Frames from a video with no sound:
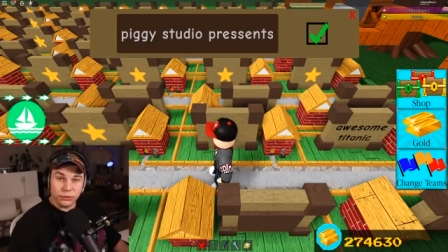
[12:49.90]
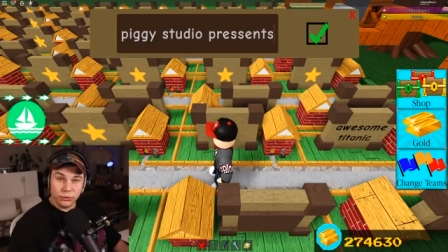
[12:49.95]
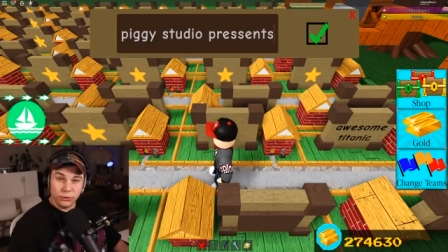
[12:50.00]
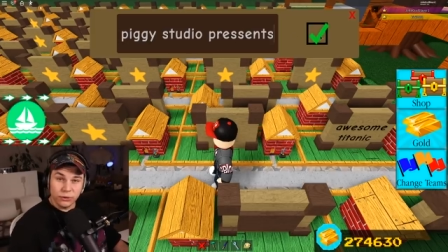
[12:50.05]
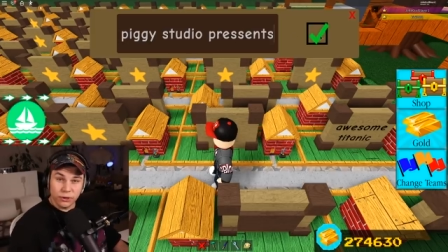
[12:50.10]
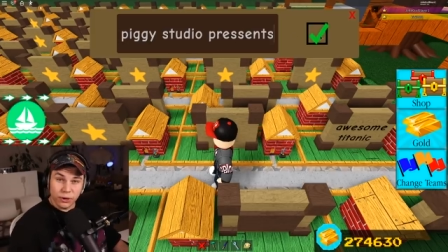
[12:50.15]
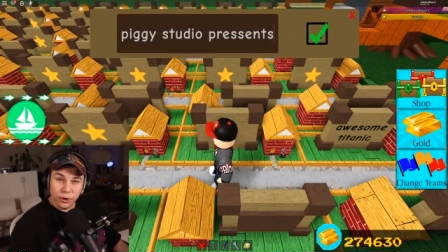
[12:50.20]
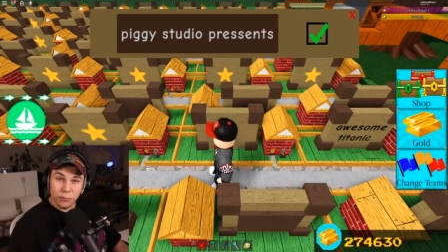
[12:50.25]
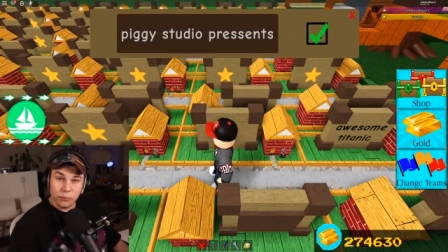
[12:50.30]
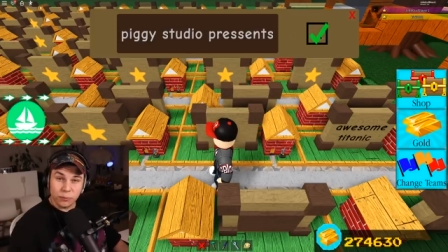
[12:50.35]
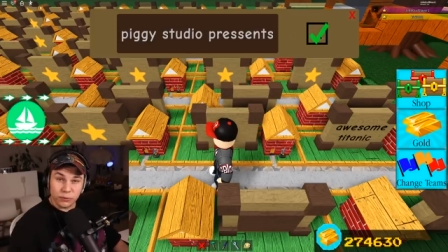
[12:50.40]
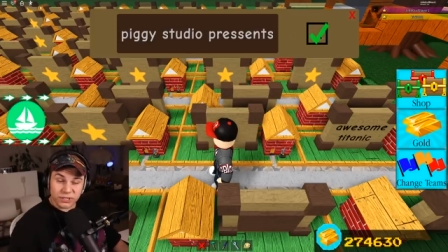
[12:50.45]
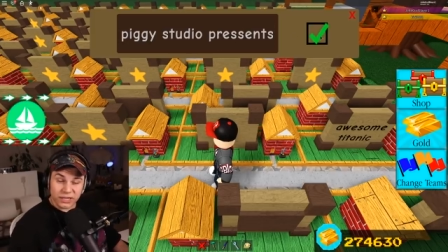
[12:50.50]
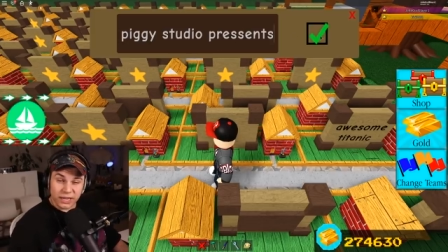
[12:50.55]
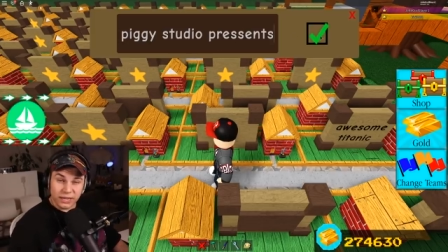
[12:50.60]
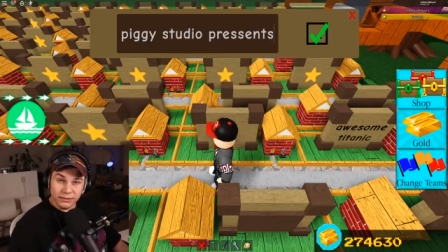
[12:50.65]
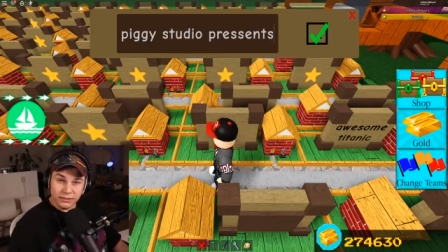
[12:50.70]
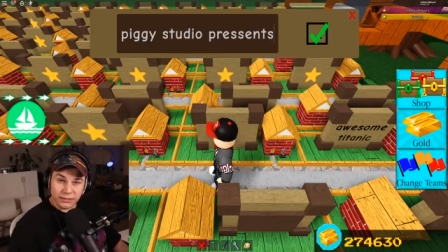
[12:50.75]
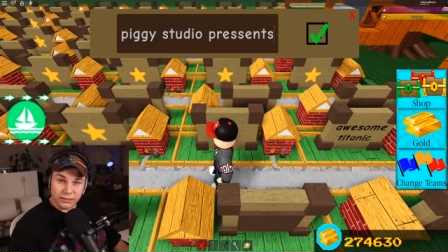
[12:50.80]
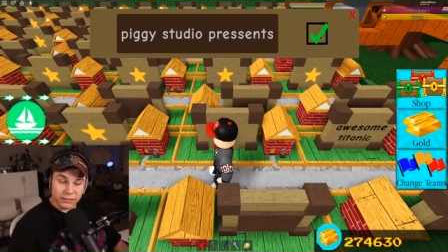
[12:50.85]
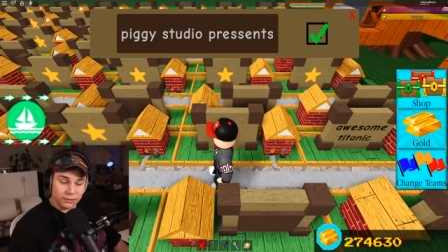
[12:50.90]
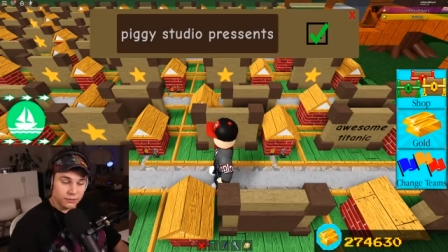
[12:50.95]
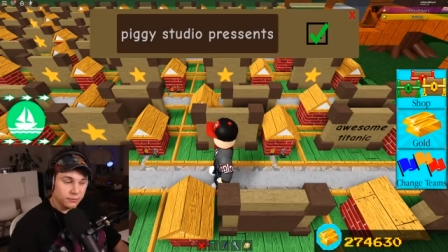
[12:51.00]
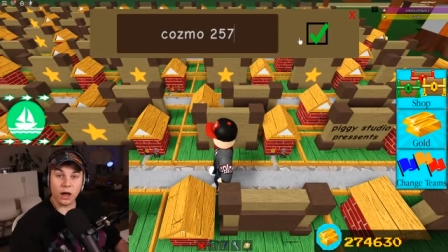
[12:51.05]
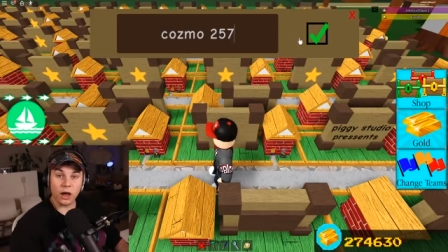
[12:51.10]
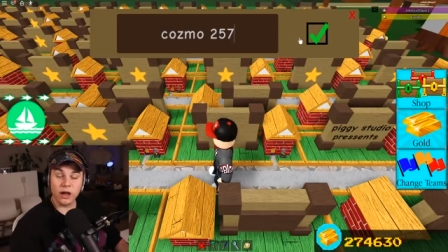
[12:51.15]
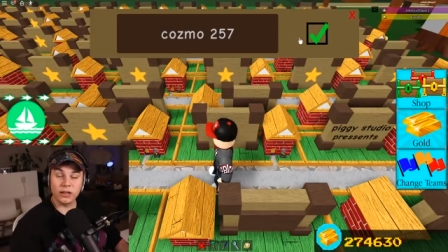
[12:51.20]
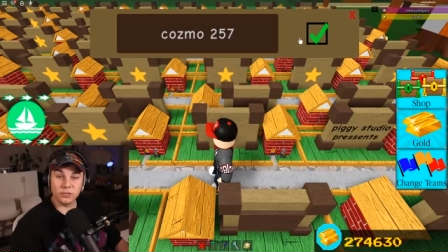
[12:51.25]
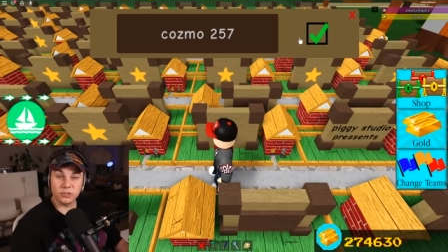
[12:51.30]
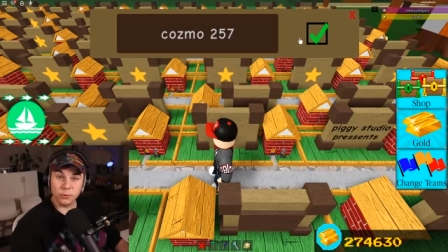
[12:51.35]
Studio Presents,
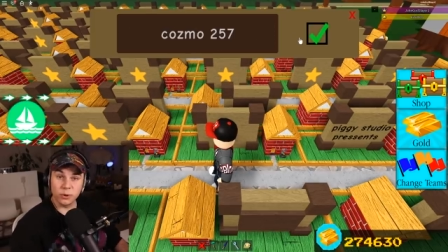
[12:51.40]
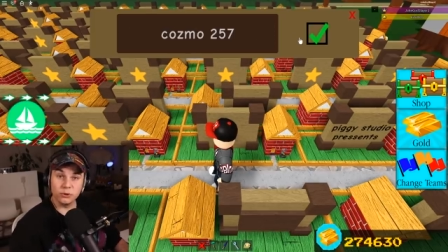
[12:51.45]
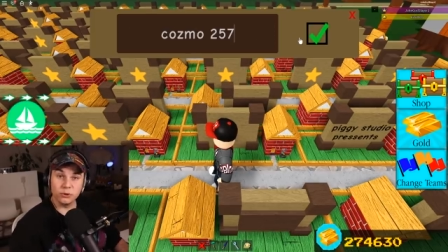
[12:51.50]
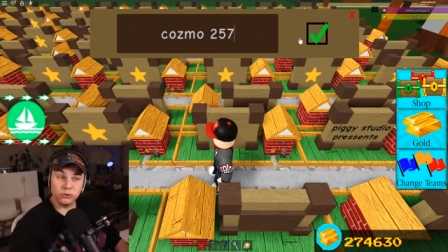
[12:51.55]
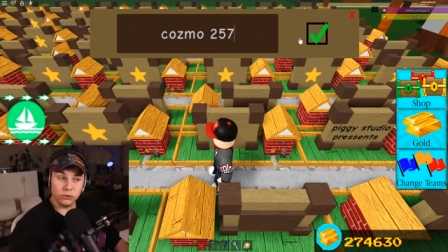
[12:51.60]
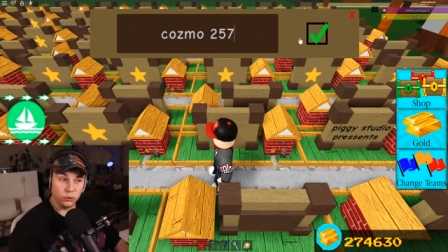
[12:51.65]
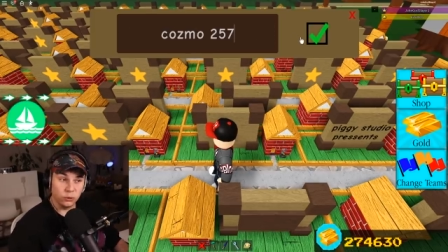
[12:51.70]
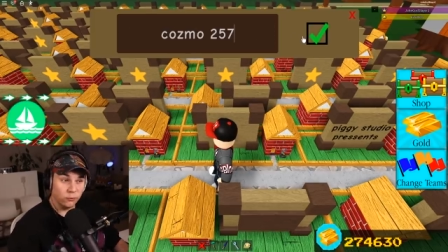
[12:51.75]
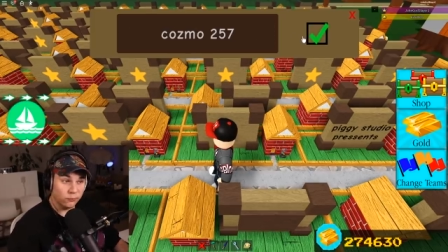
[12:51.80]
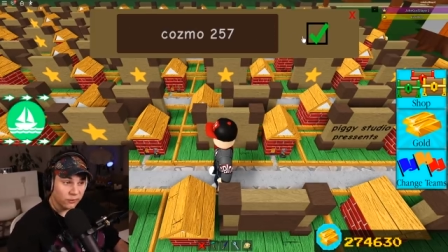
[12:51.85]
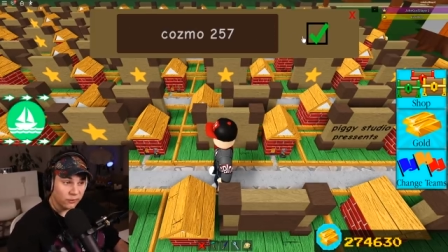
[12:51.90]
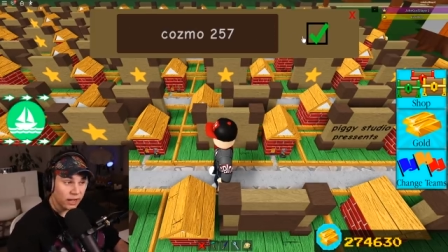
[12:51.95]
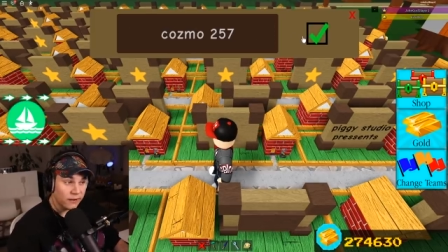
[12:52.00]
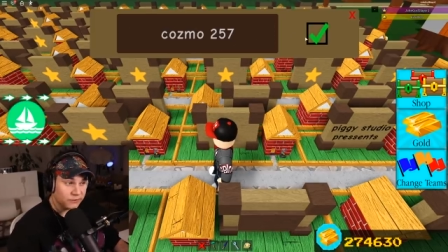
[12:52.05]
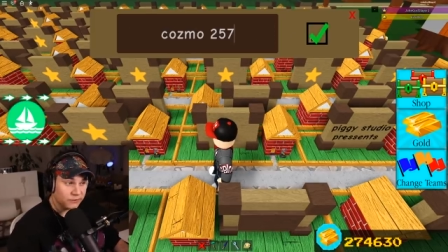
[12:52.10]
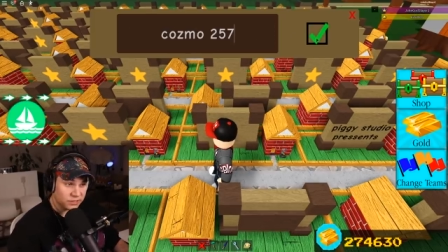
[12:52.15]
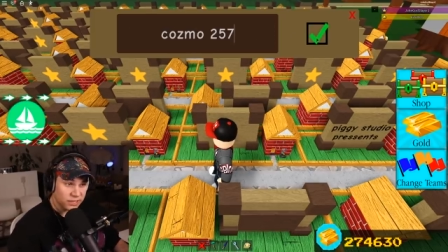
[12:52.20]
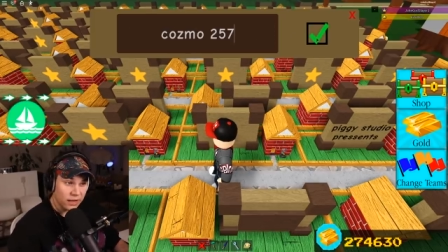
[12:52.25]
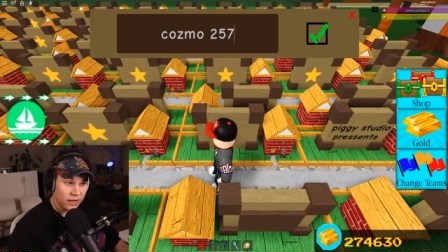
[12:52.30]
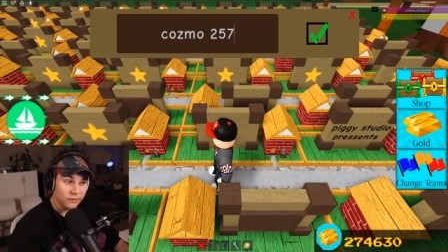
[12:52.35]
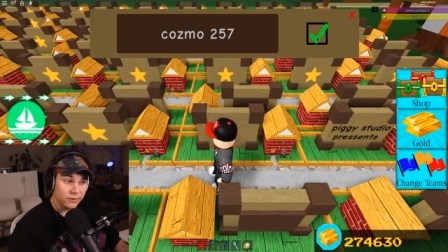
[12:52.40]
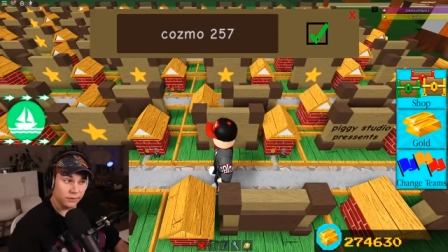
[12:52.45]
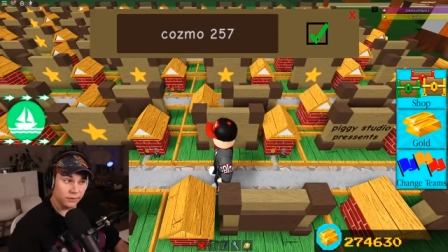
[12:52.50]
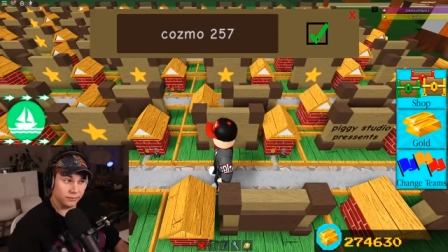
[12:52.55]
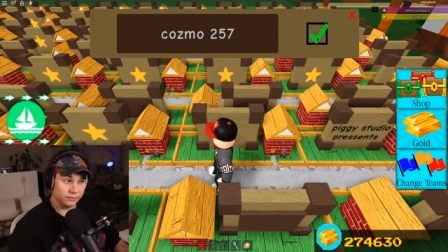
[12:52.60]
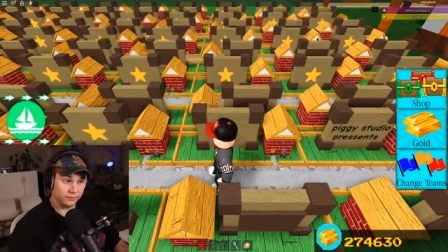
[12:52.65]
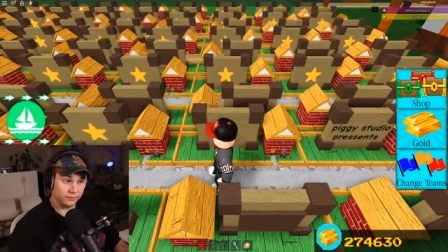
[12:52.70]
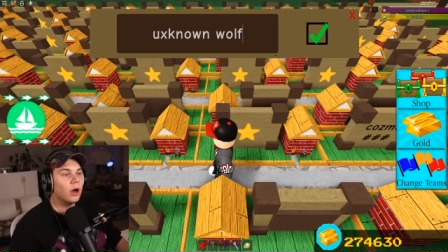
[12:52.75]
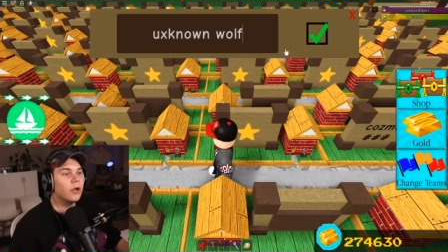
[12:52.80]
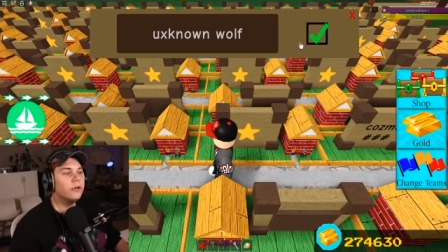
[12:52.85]
Cosmo
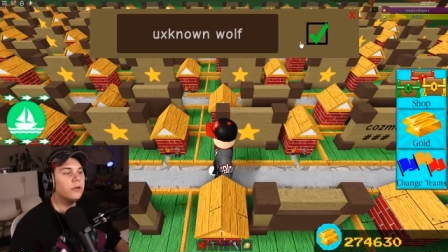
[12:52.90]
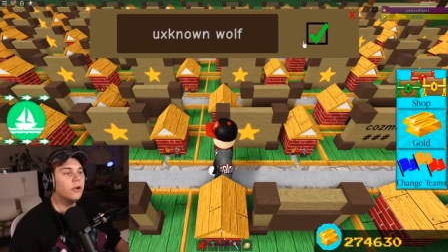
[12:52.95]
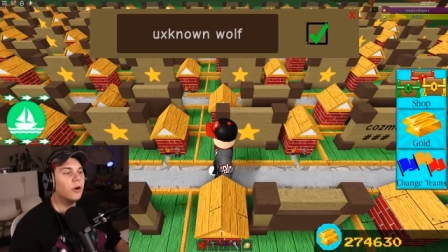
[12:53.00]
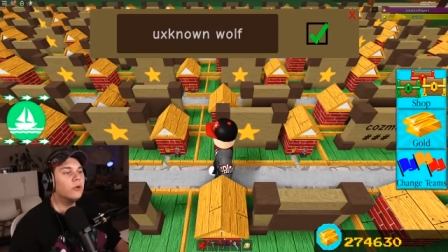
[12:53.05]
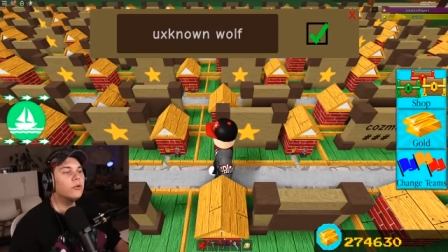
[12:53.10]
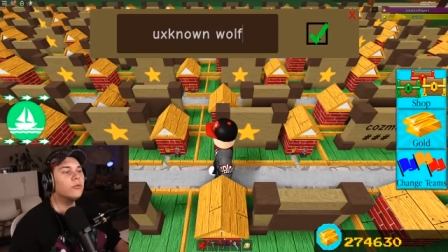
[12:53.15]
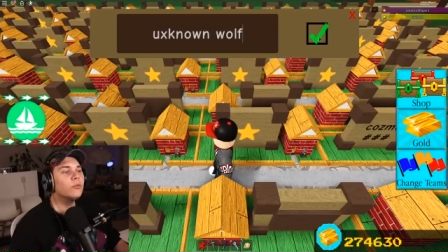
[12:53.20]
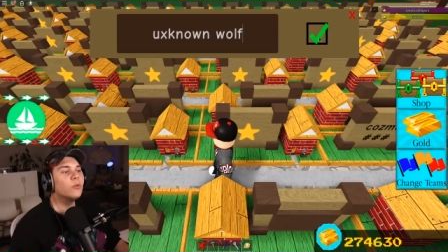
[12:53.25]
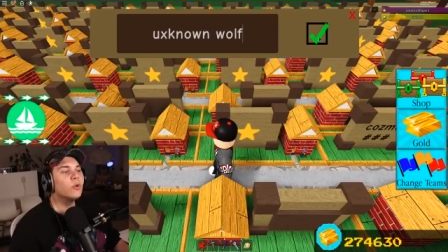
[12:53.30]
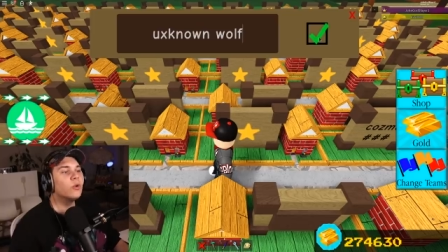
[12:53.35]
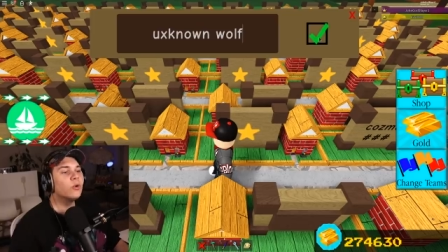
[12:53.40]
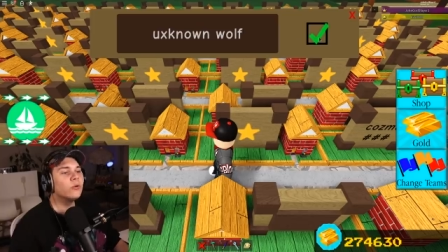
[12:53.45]
257, Unknown